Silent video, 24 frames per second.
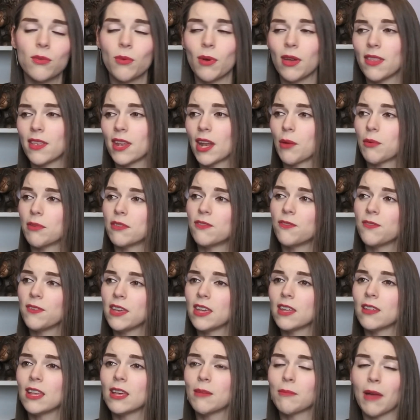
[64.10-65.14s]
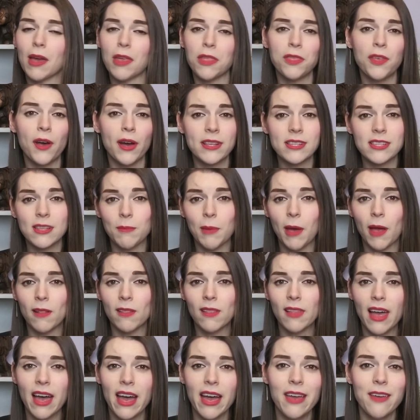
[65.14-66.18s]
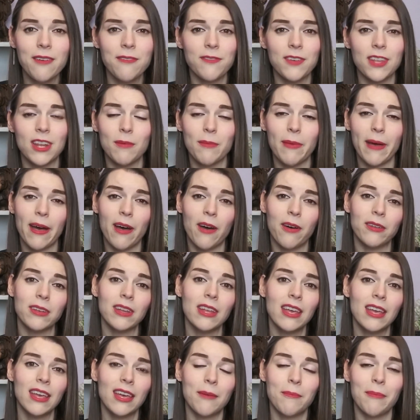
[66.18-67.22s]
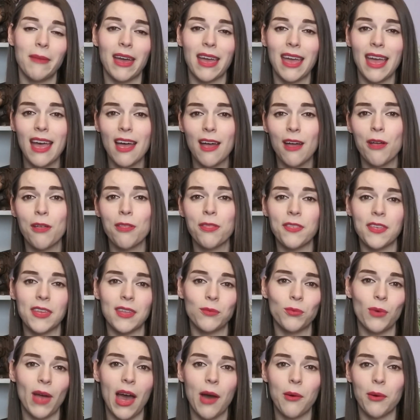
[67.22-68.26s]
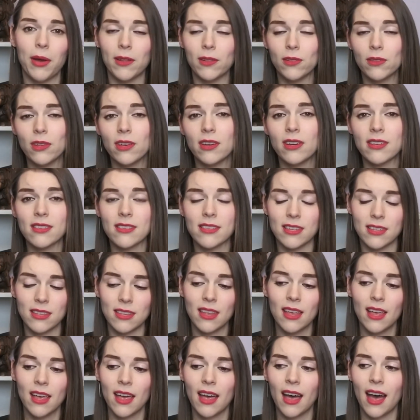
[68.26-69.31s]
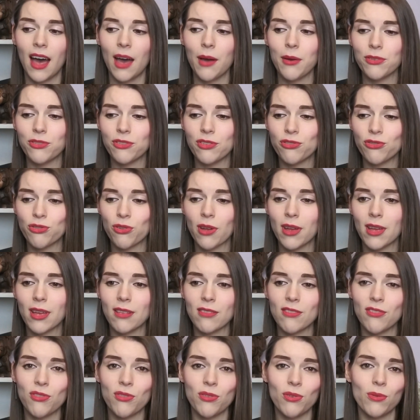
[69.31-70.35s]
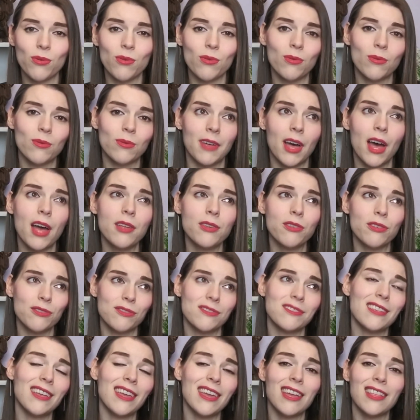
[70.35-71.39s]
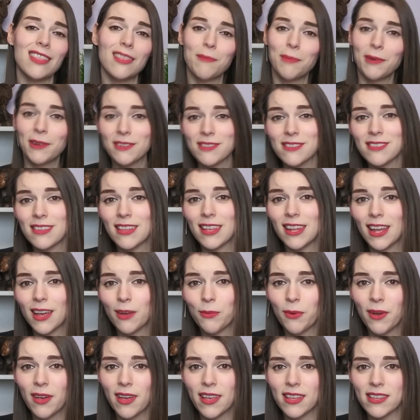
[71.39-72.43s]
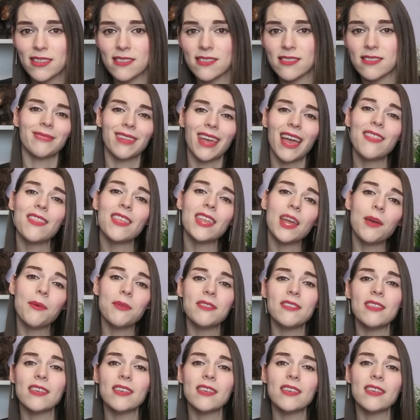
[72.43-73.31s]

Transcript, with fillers: way that I was feeling, my thoughts about life and about my health and how I looked. And I was just trying to understand the person that I was. And then I was